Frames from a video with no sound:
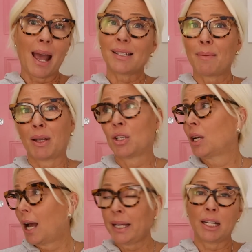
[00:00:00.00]
As I mentioned,
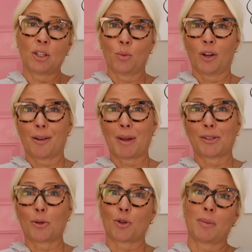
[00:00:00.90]
I need to work on my
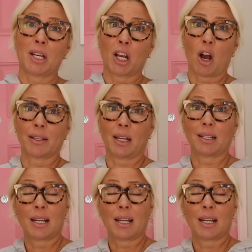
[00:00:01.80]
social media content,